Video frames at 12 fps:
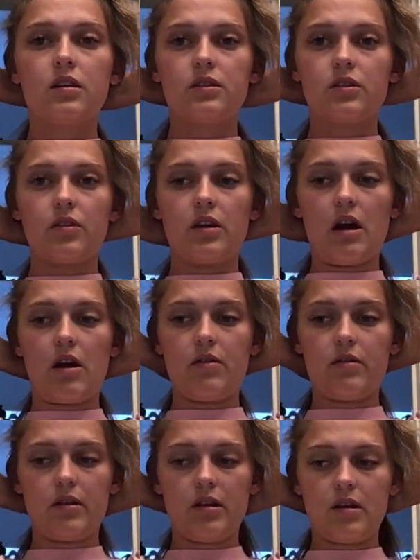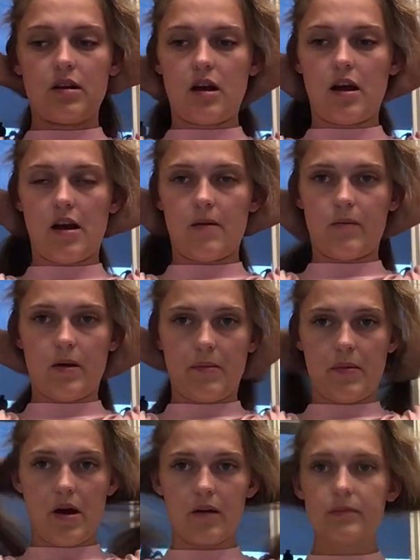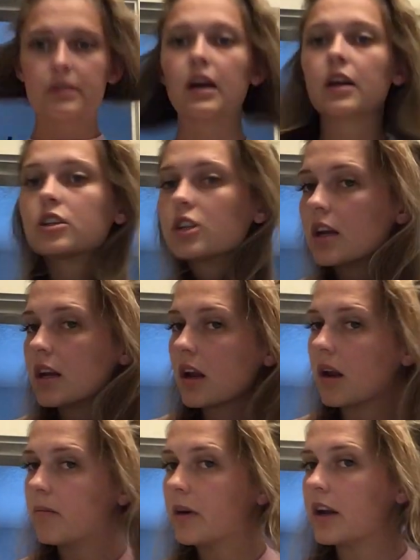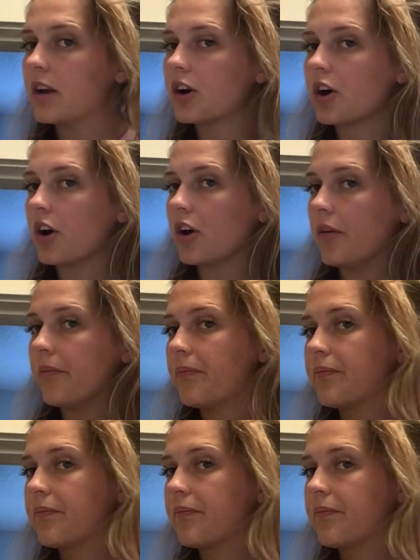So now I have my bottom section and I'm ready to curl.